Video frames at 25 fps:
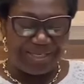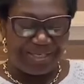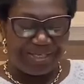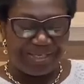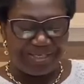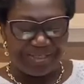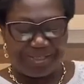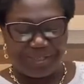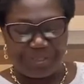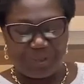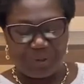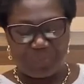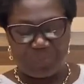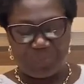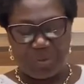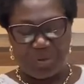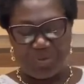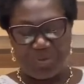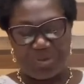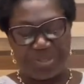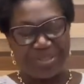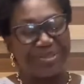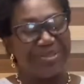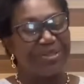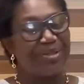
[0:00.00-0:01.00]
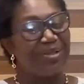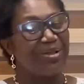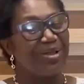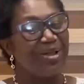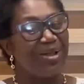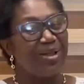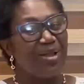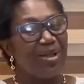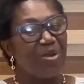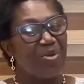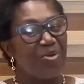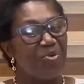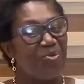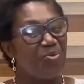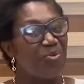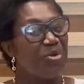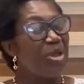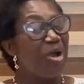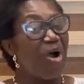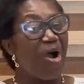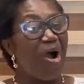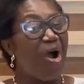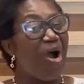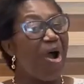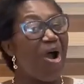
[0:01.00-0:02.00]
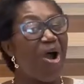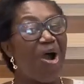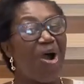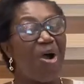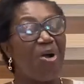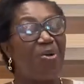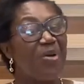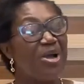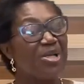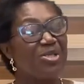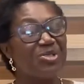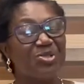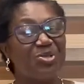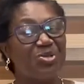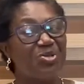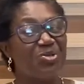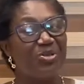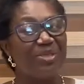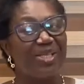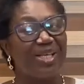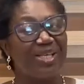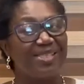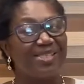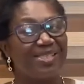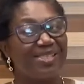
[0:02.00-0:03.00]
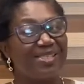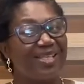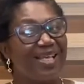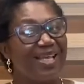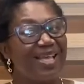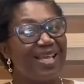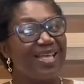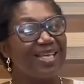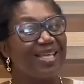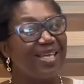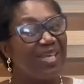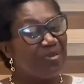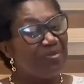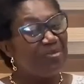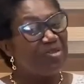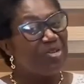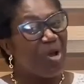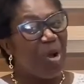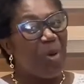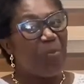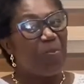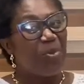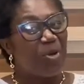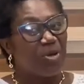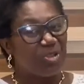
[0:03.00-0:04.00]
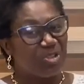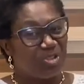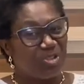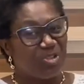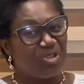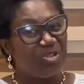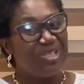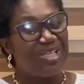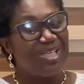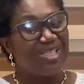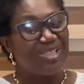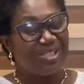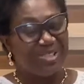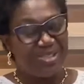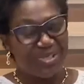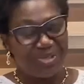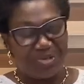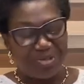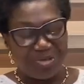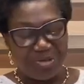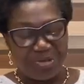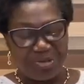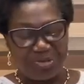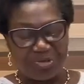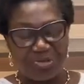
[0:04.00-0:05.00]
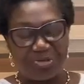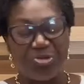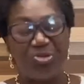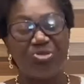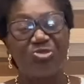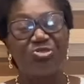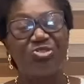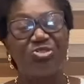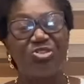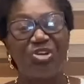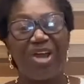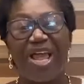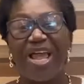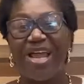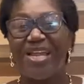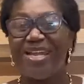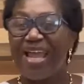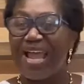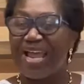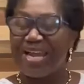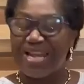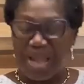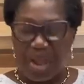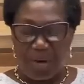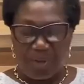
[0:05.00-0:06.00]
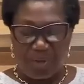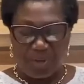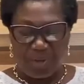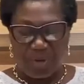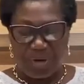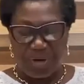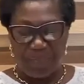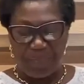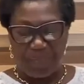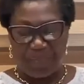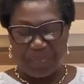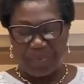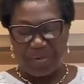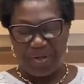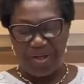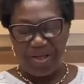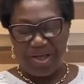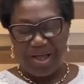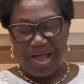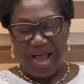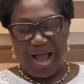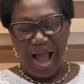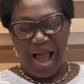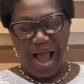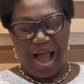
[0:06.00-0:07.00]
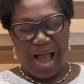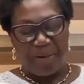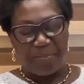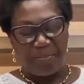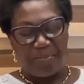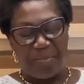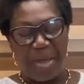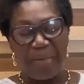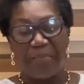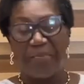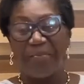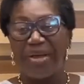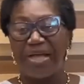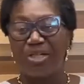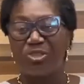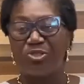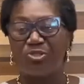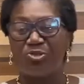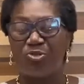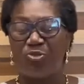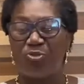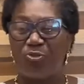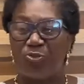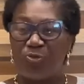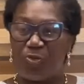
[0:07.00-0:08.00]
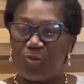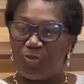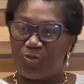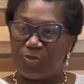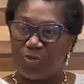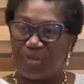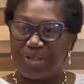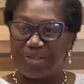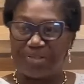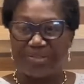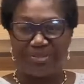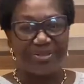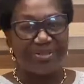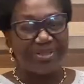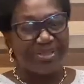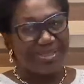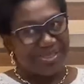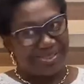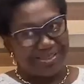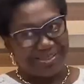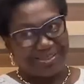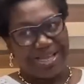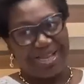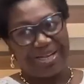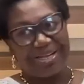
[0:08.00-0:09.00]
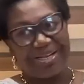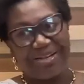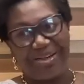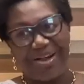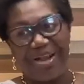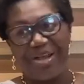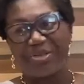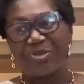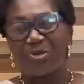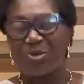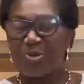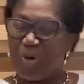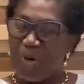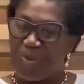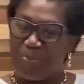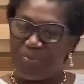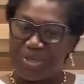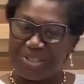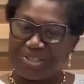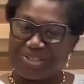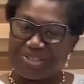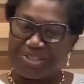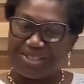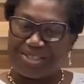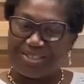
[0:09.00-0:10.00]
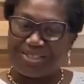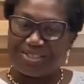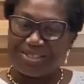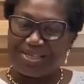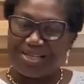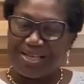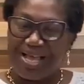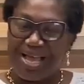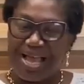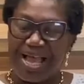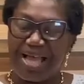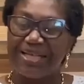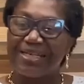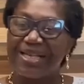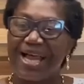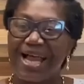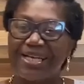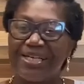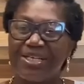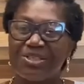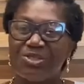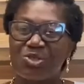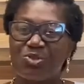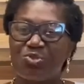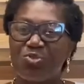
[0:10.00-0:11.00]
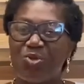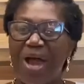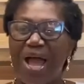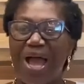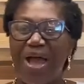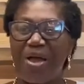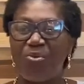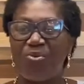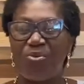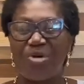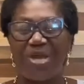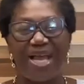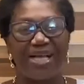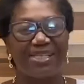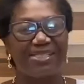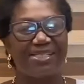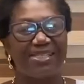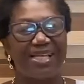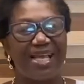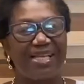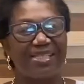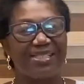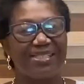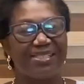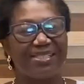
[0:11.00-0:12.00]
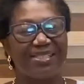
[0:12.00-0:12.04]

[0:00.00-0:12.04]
Spirit. We always do this, give the opportunity to train and equip our members to fulfill the Great Commission. And that is why we are such